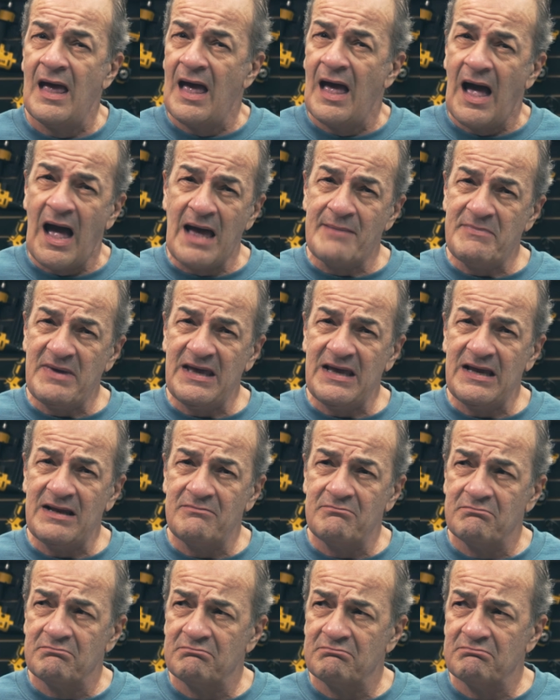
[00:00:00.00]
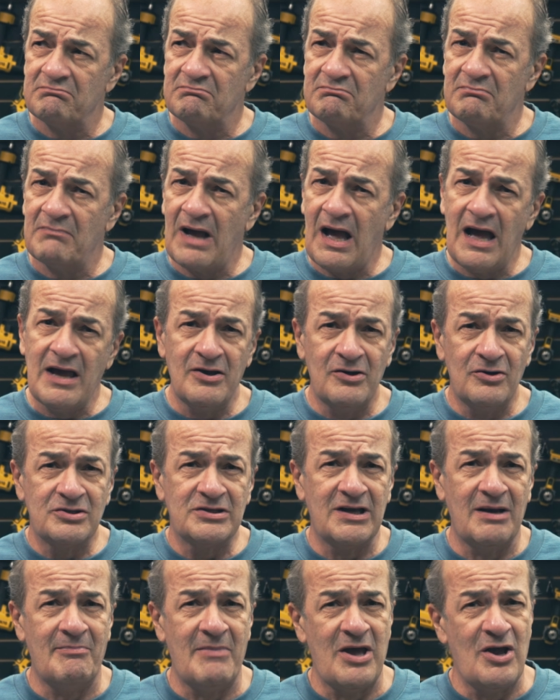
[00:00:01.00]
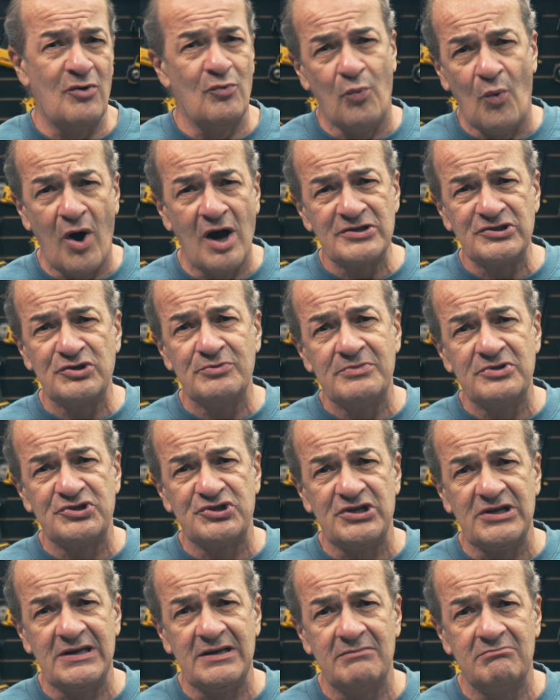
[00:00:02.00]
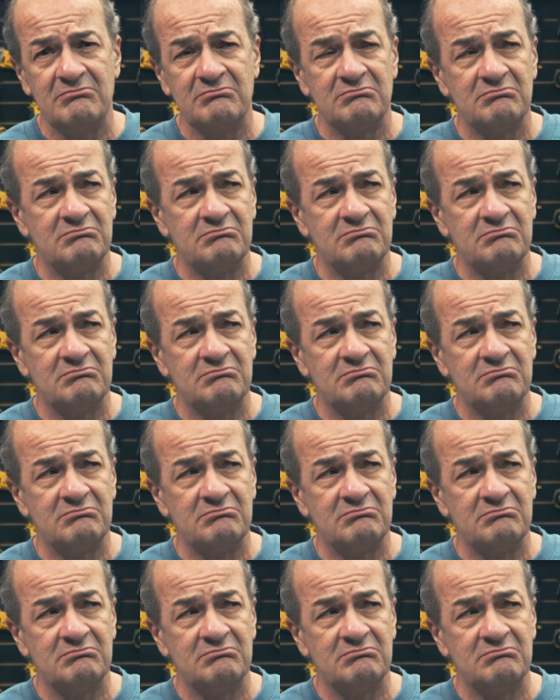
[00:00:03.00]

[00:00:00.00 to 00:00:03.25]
I mean, I hooked up my own washing machine.